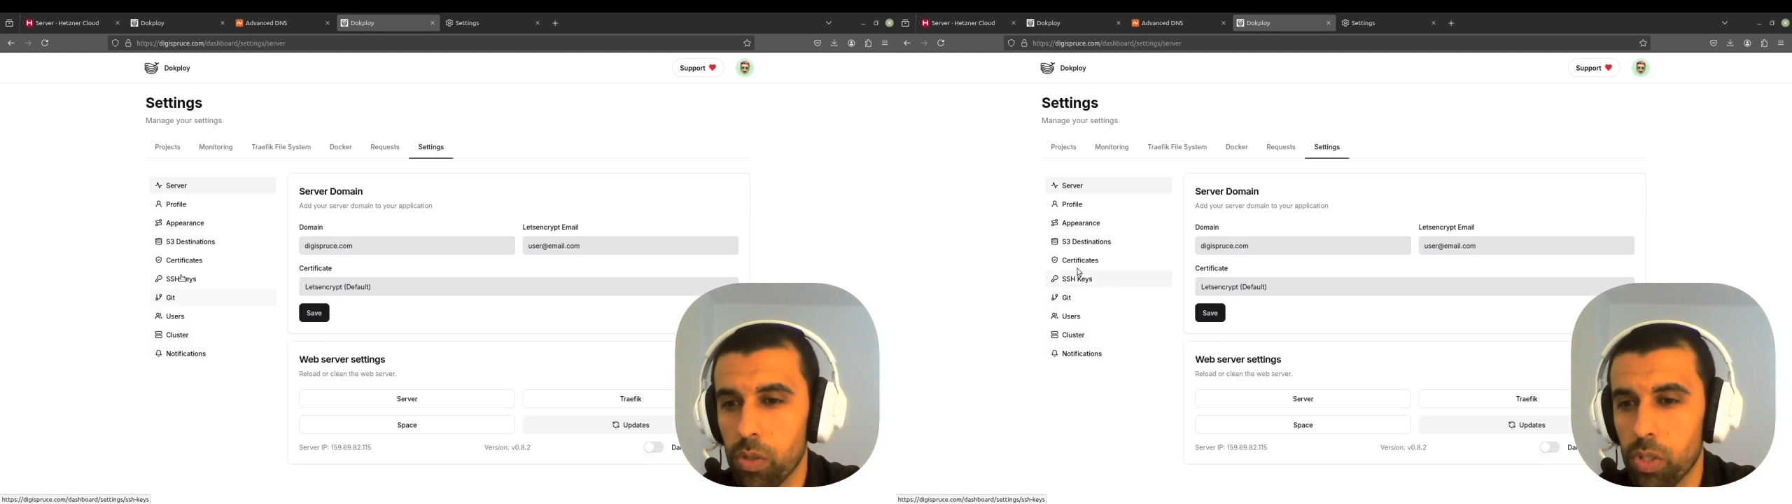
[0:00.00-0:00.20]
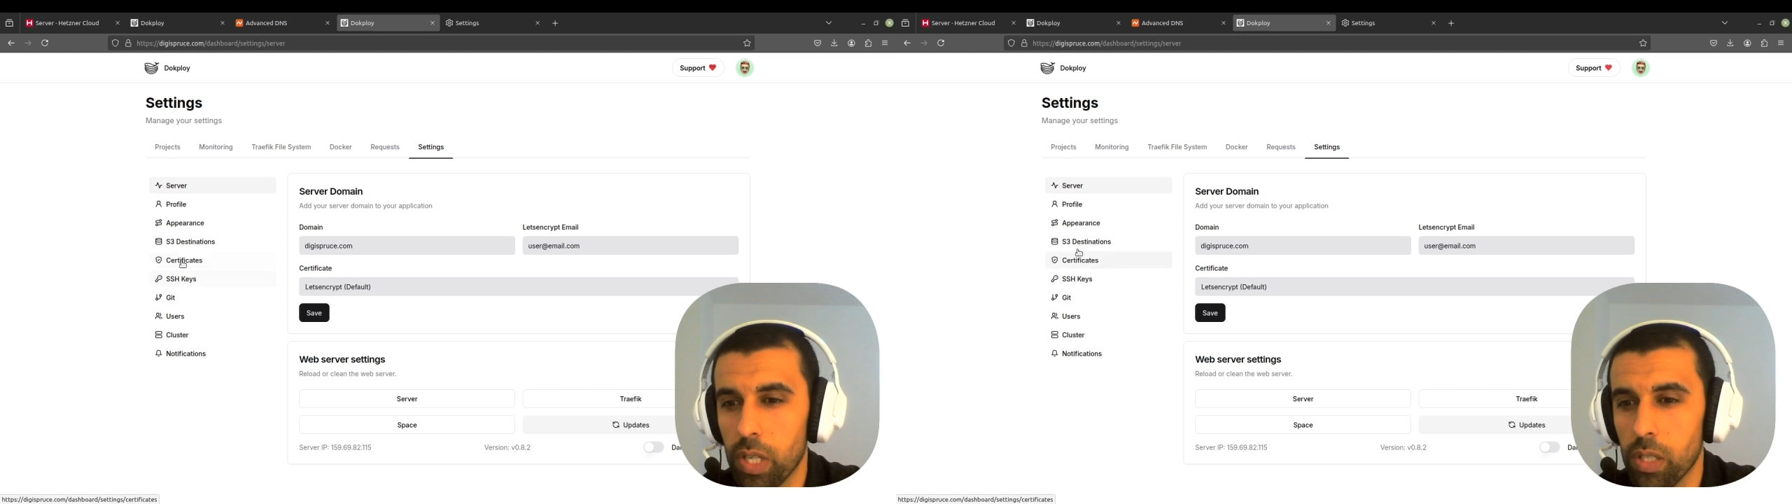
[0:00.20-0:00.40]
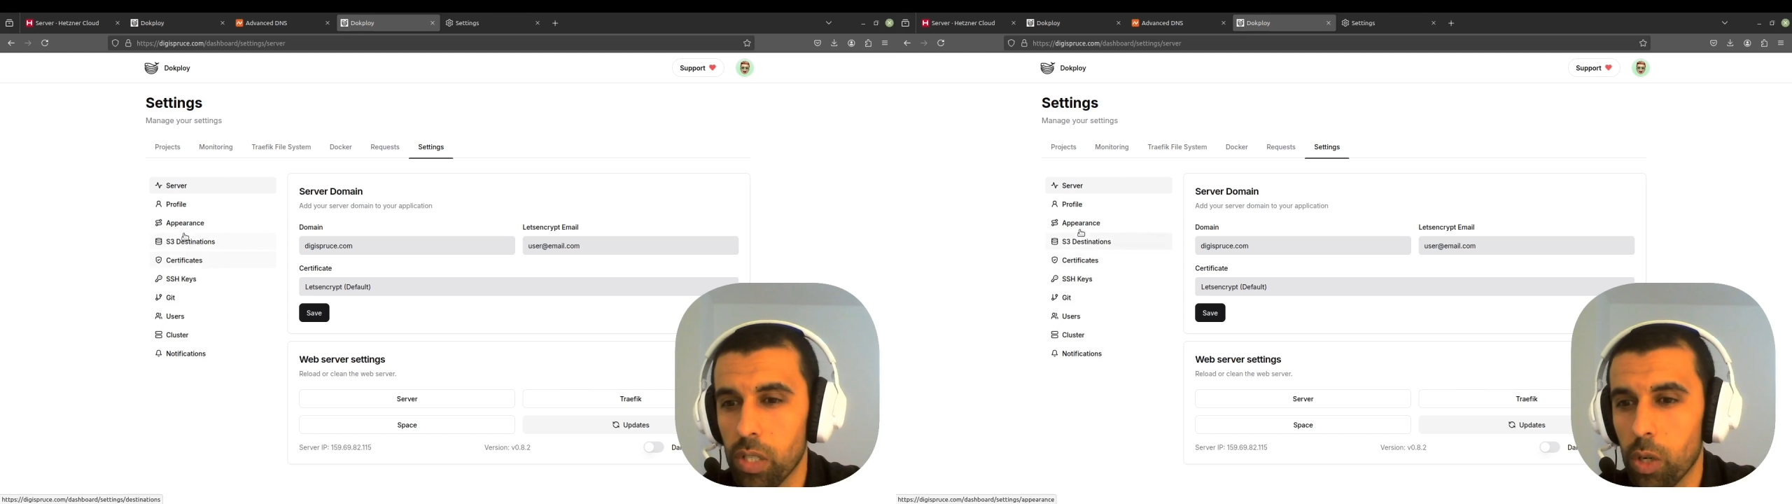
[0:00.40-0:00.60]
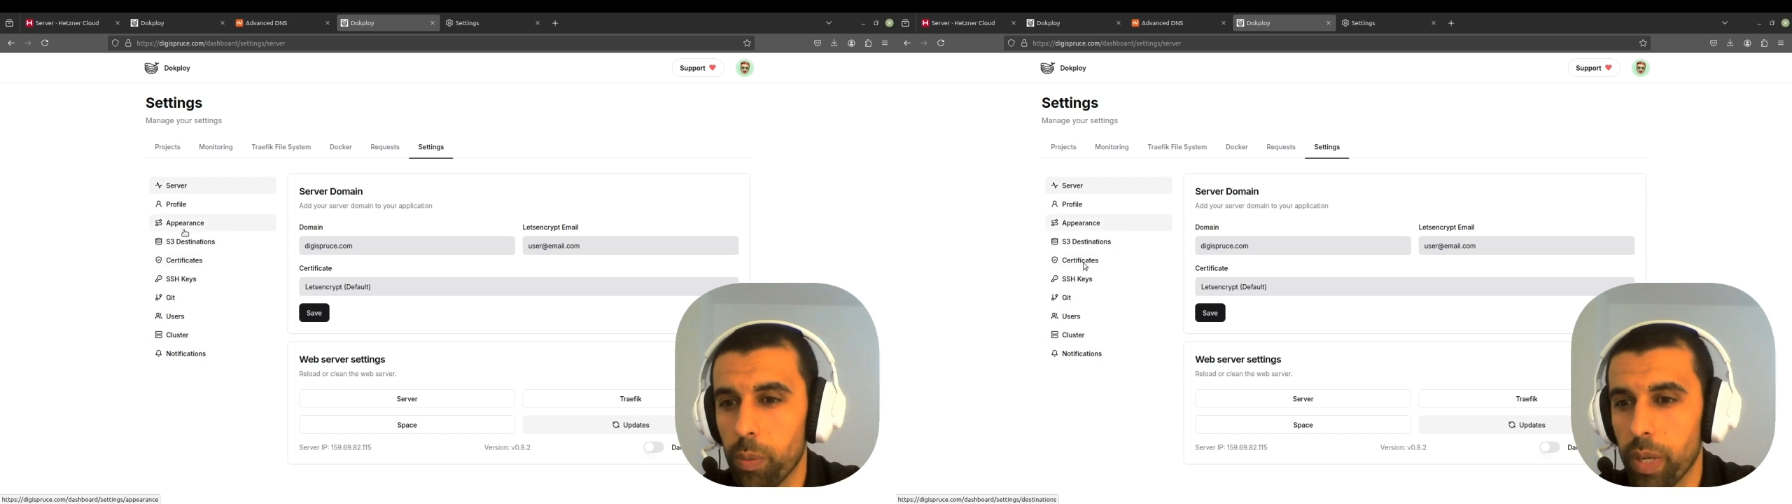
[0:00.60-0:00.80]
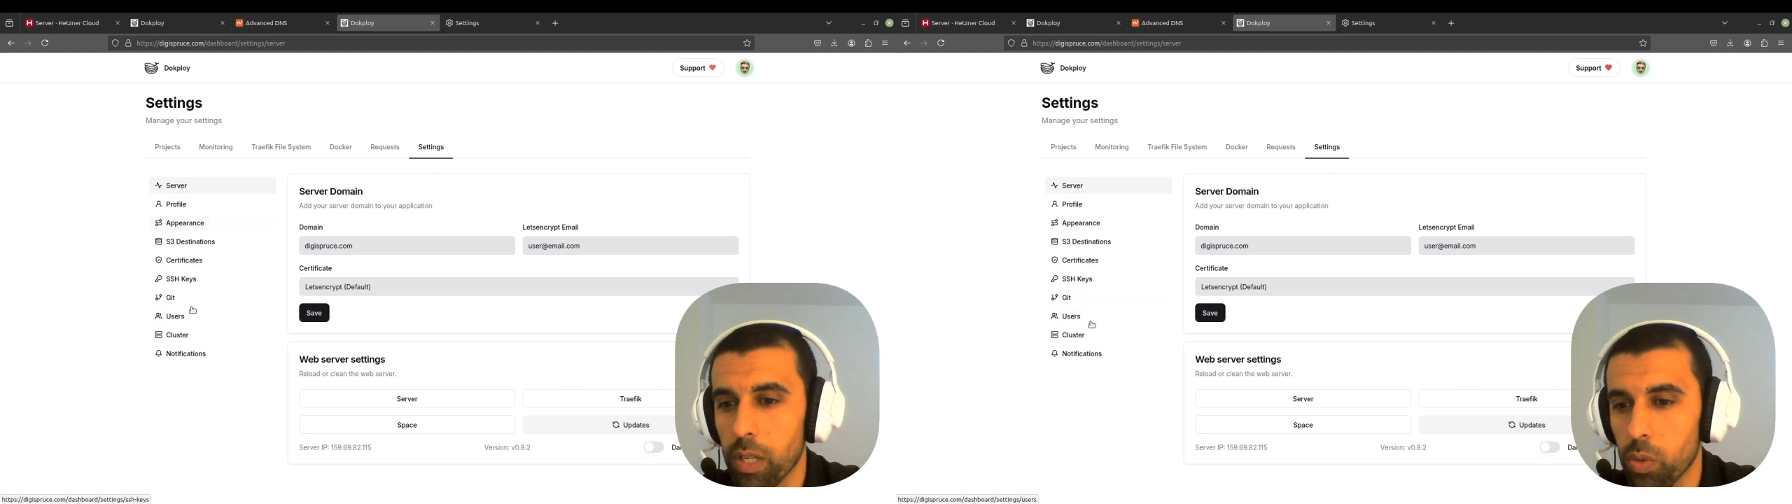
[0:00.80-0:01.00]
change our
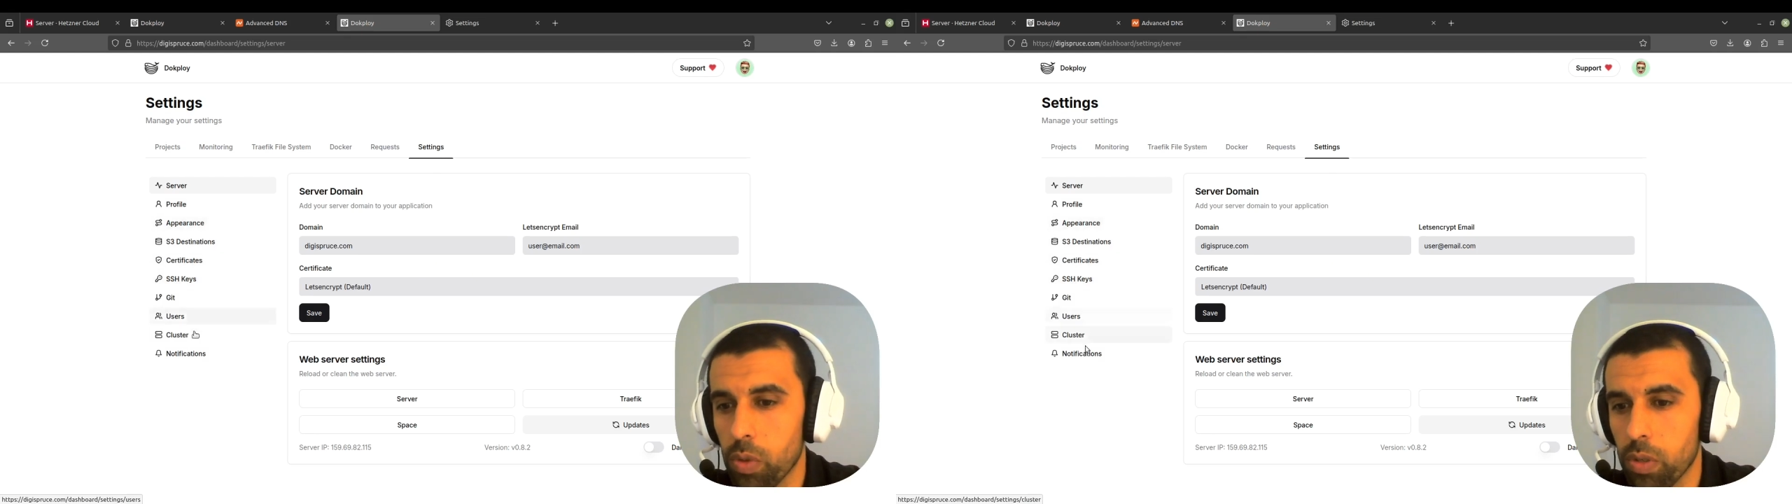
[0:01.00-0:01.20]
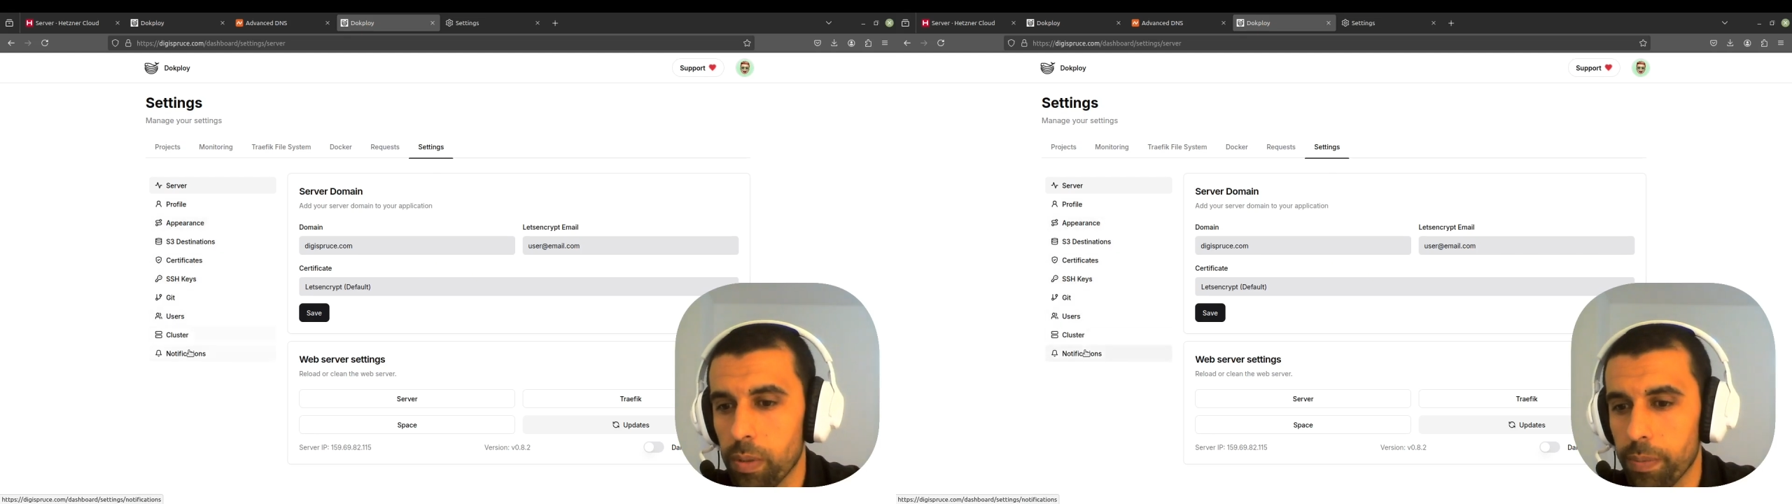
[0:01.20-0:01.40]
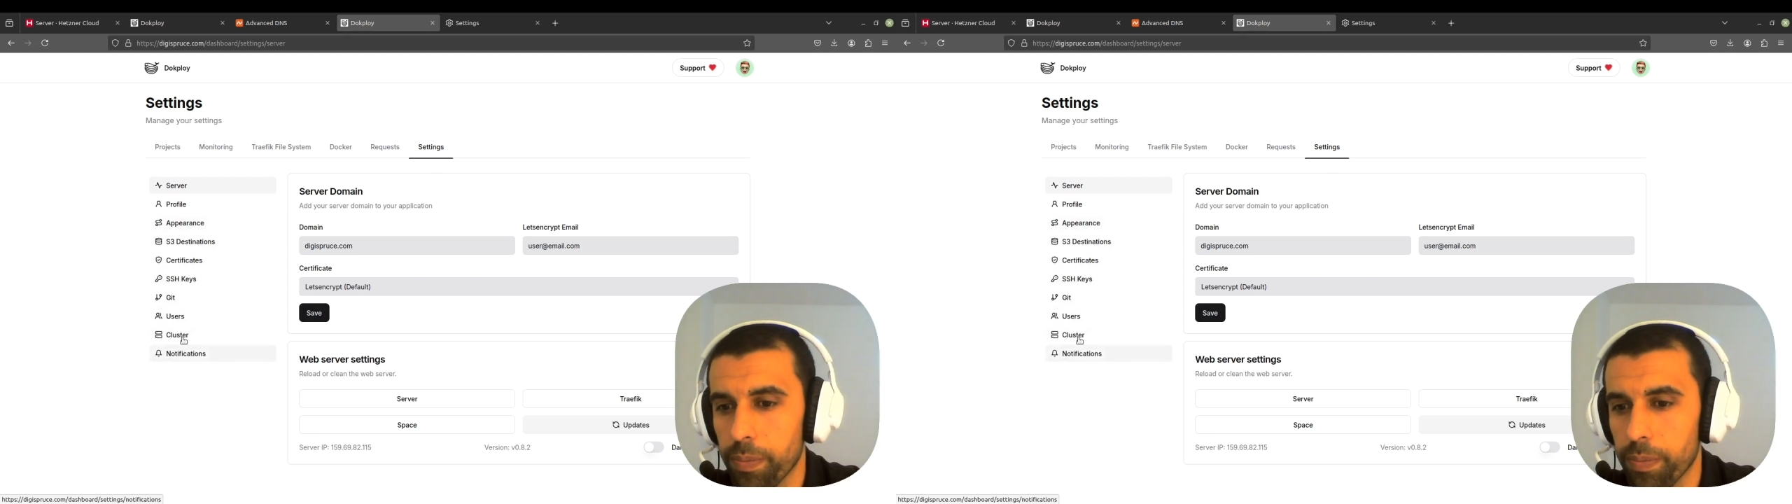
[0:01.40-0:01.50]
password.